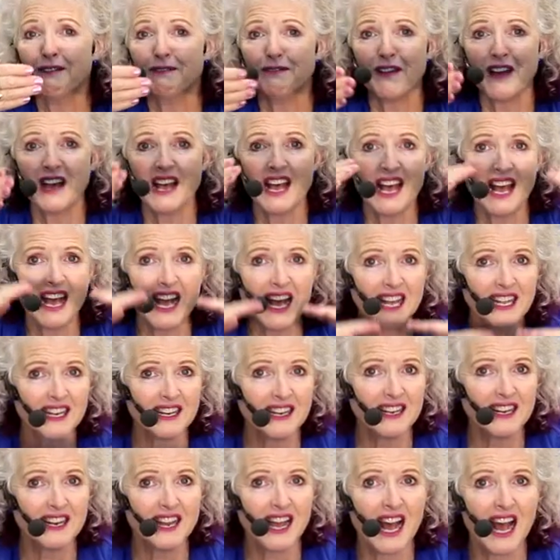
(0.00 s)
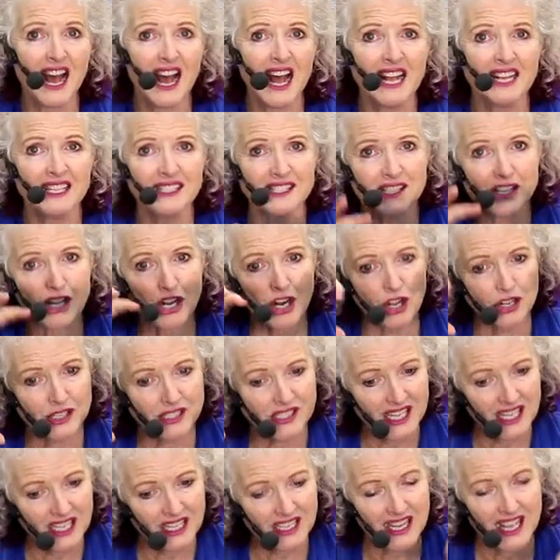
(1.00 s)
a nice, close
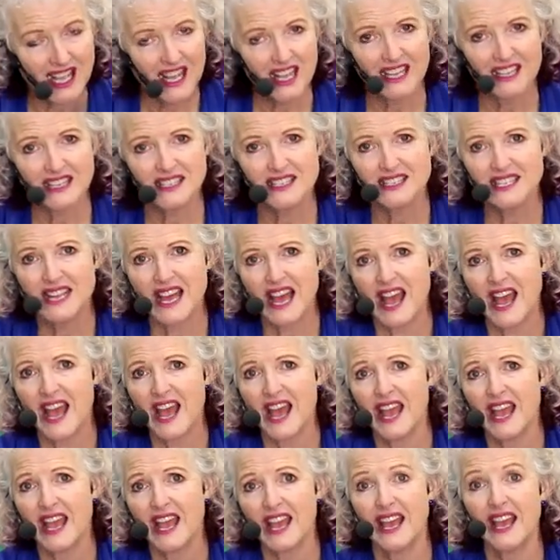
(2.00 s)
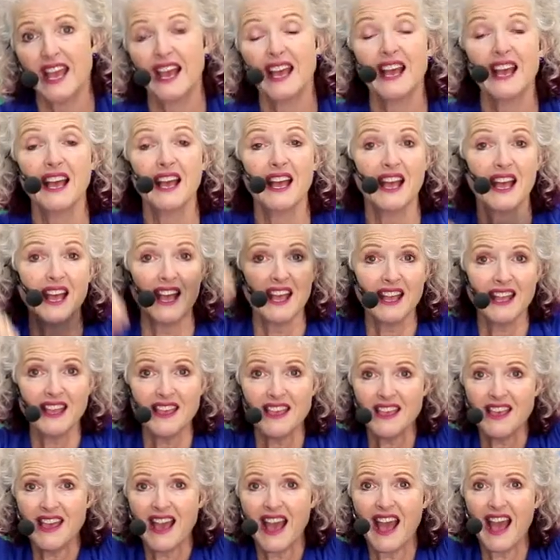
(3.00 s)
it, day.
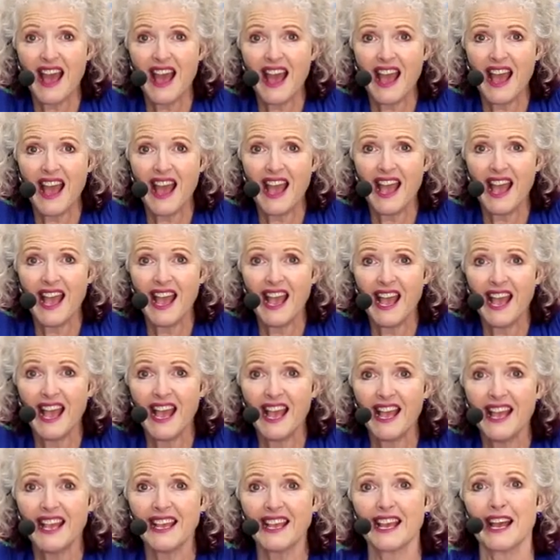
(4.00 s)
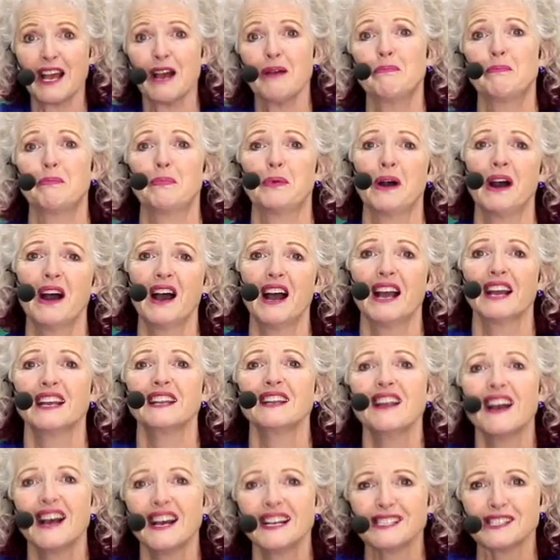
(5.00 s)
Yay! Ka pai.
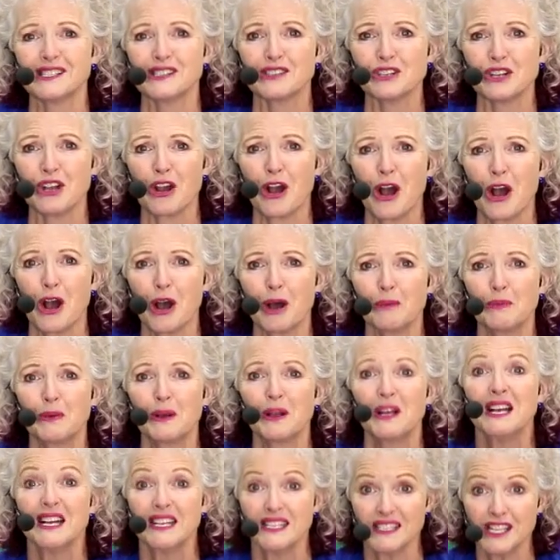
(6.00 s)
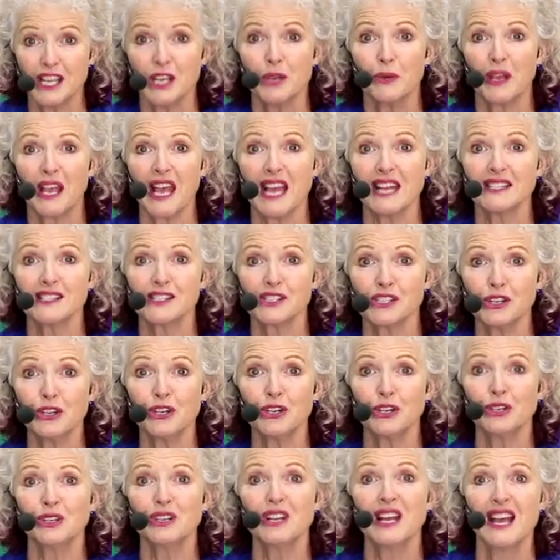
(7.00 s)
Nice job. See you again
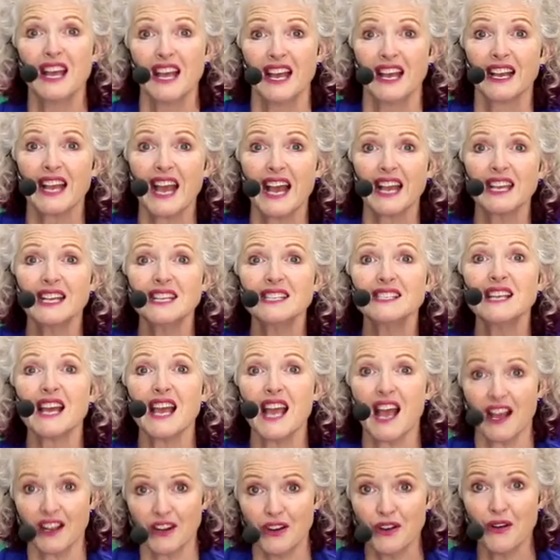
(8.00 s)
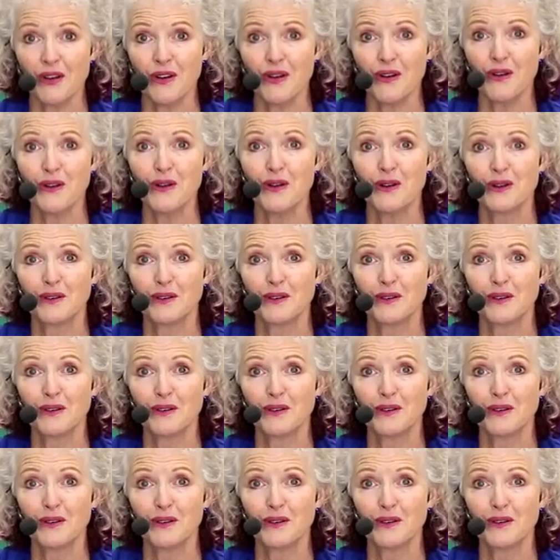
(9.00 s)
soon. Ka kite anō.